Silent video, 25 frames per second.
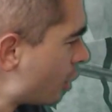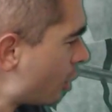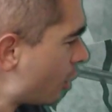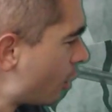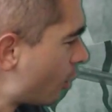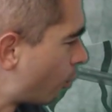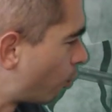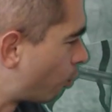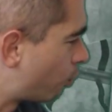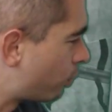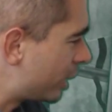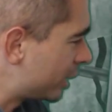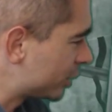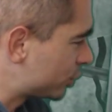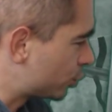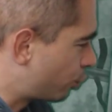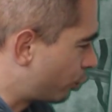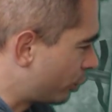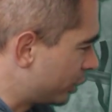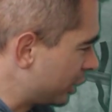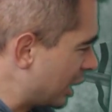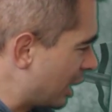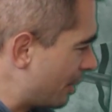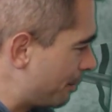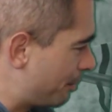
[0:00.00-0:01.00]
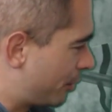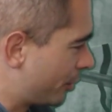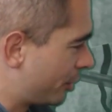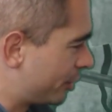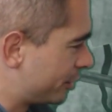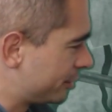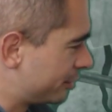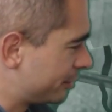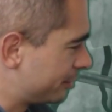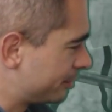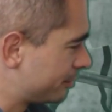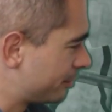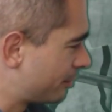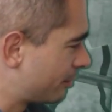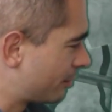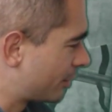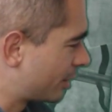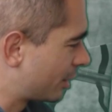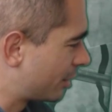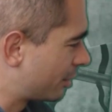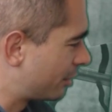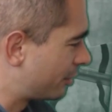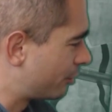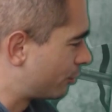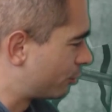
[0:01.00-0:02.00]
What will happen
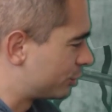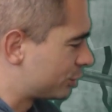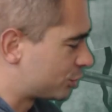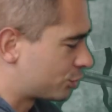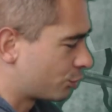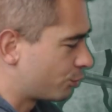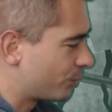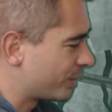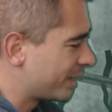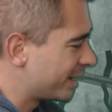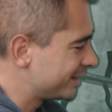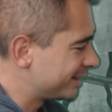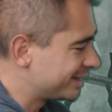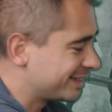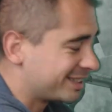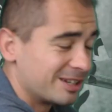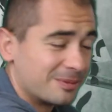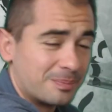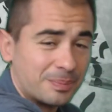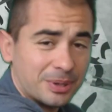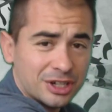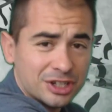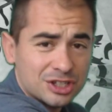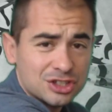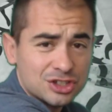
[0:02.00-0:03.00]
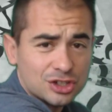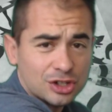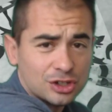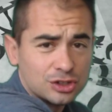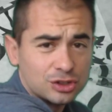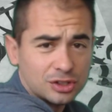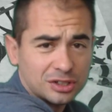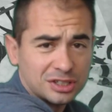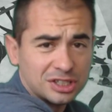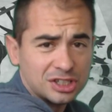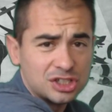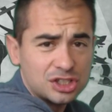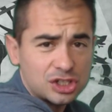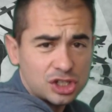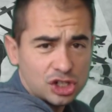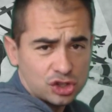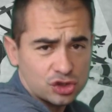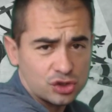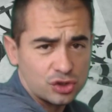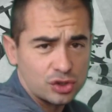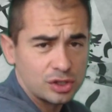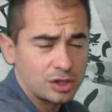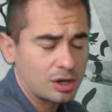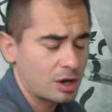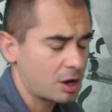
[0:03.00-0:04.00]
with the red depends on the
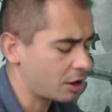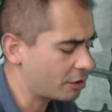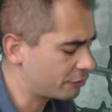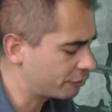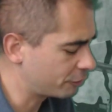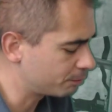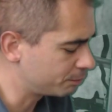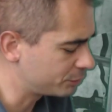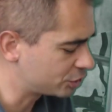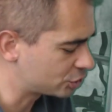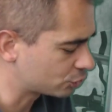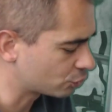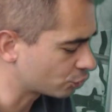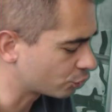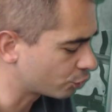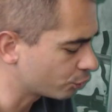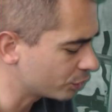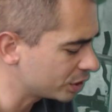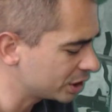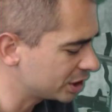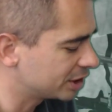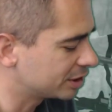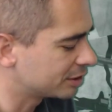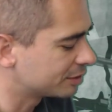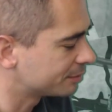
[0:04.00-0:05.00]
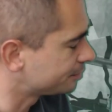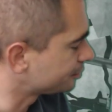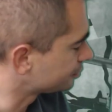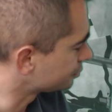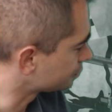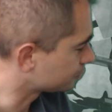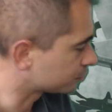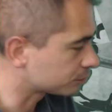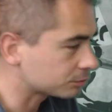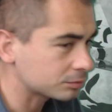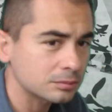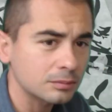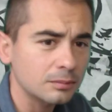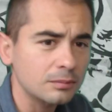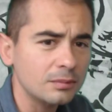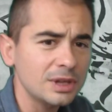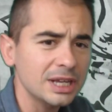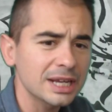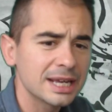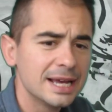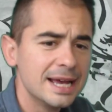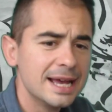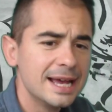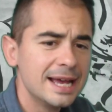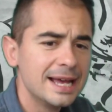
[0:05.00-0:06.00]
decision of Mr. Green.
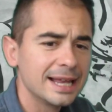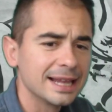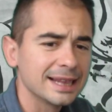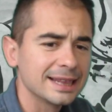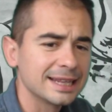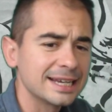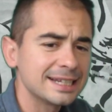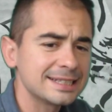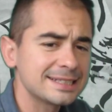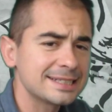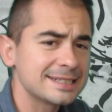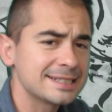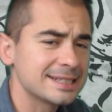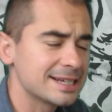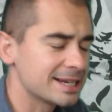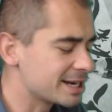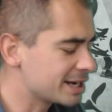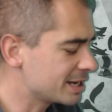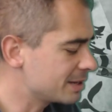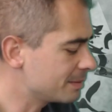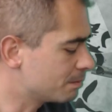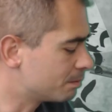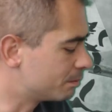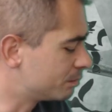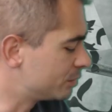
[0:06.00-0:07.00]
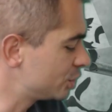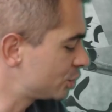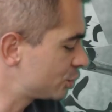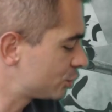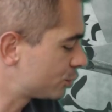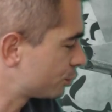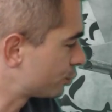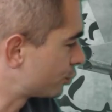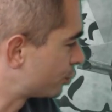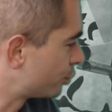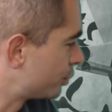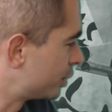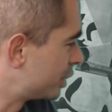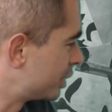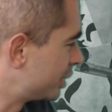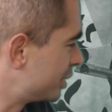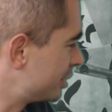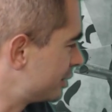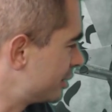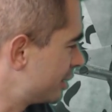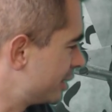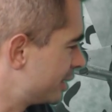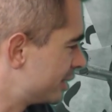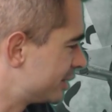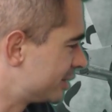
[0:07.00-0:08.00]
Let's say Mr. Green
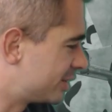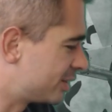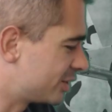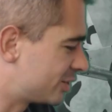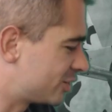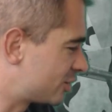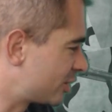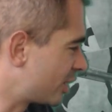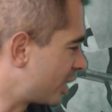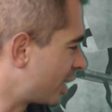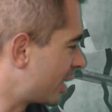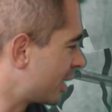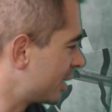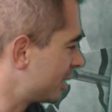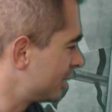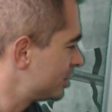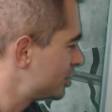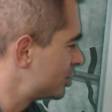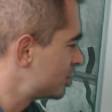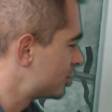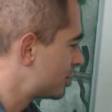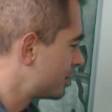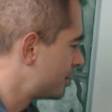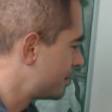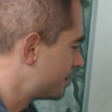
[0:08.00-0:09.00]
decides